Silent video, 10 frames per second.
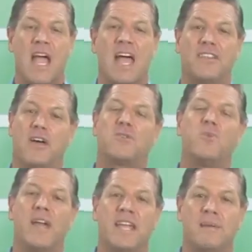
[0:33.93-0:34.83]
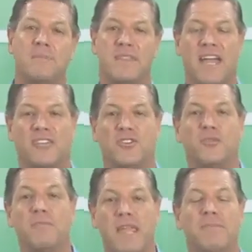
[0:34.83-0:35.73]
Another way that
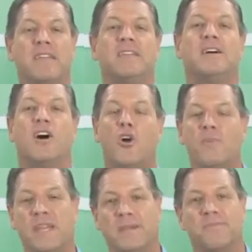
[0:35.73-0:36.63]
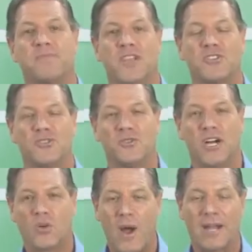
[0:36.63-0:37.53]
you may be hoping to
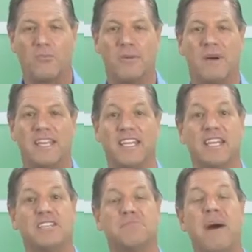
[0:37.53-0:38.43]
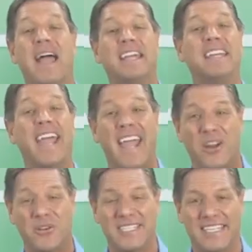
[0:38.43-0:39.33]
acquire more money is by
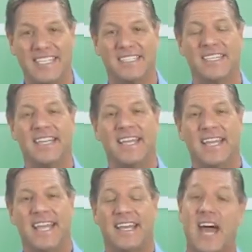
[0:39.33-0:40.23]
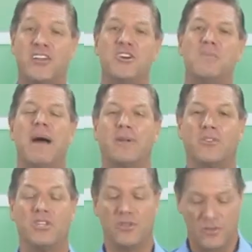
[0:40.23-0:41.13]
inheriting it. And I don't know about
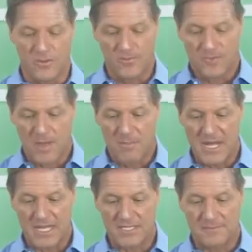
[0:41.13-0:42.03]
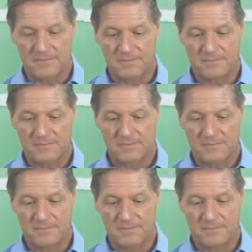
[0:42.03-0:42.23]
you, but